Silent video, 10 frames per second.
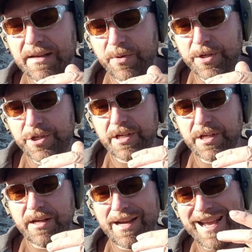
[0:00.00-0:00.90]
which
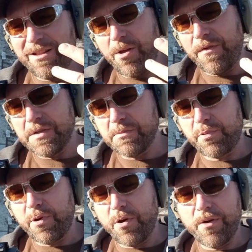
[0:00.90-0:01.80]
I don't know if it's a
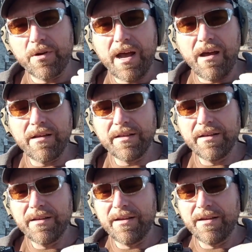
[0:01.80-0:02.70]
pro or con.
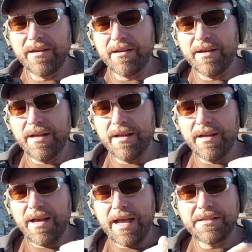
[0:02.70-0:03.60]

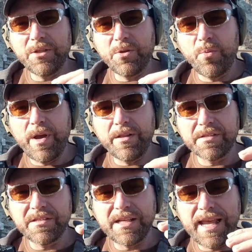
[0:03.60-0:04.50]
I'd say the way the
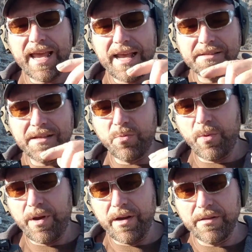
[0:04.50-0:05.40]
SIG has it,
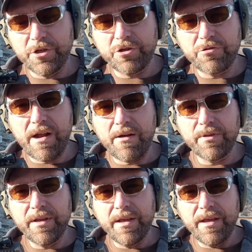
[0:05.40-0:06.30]
where the
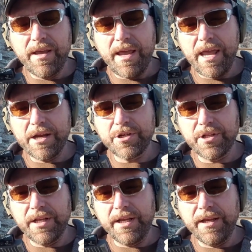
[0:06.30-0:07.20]
shroud
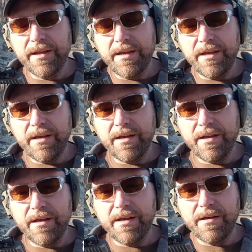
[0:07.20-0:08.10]
actually
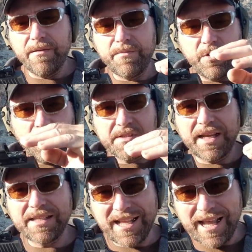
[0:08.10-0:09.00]
your
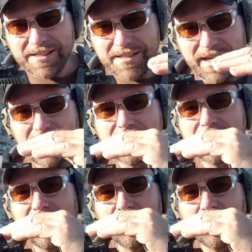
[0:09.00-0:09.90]
sight slides
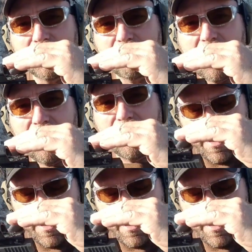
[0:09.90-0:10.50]
into the shroud,